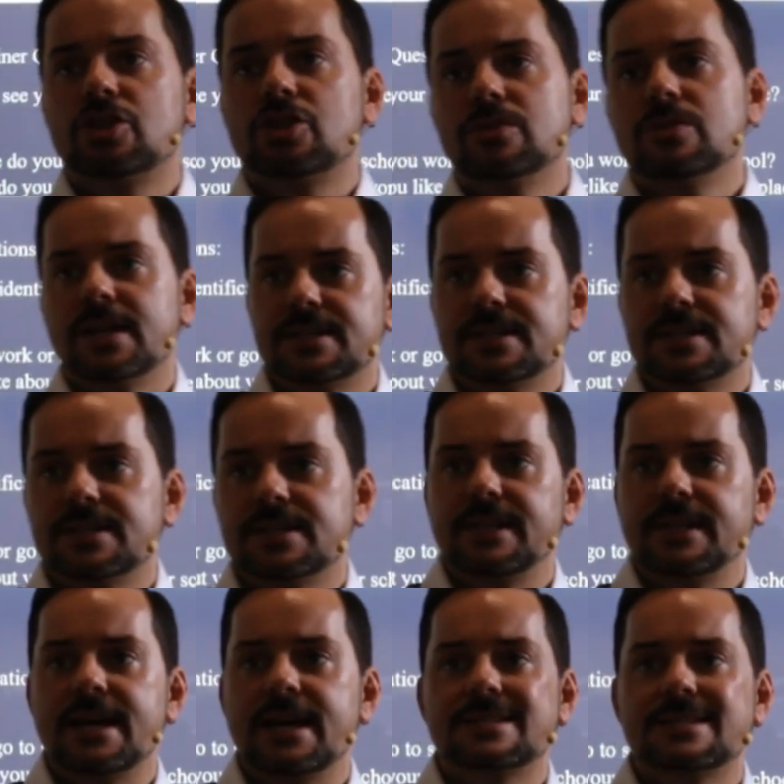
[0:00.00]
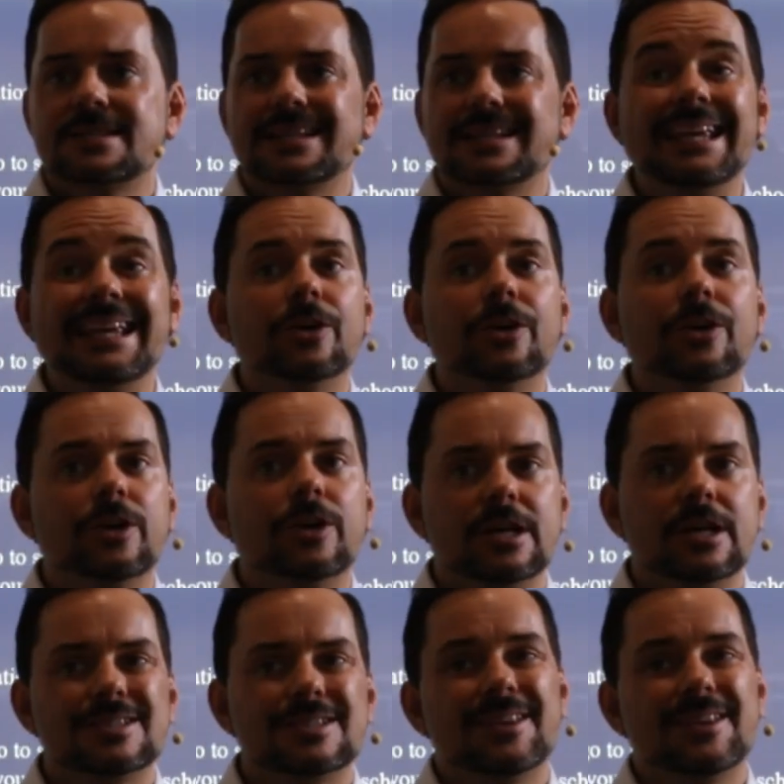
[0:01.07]
says, yes, here it
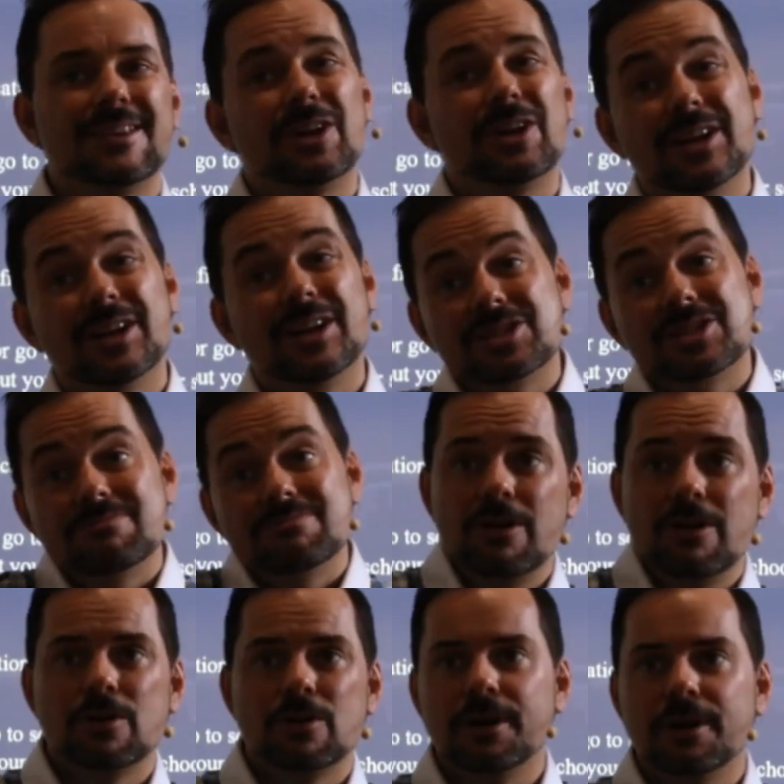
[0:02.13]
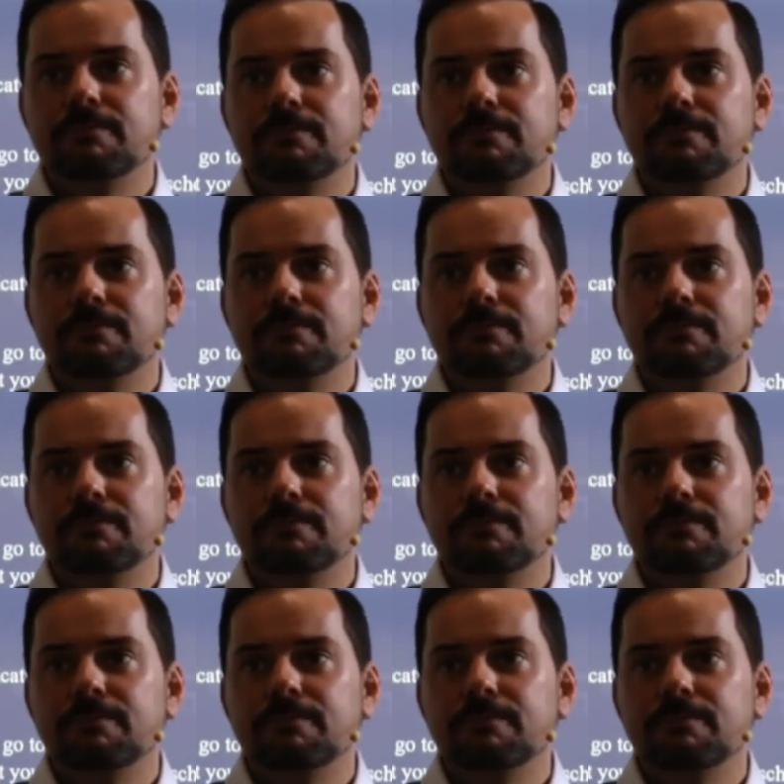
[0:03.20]
is. There it is. Yeah, okay.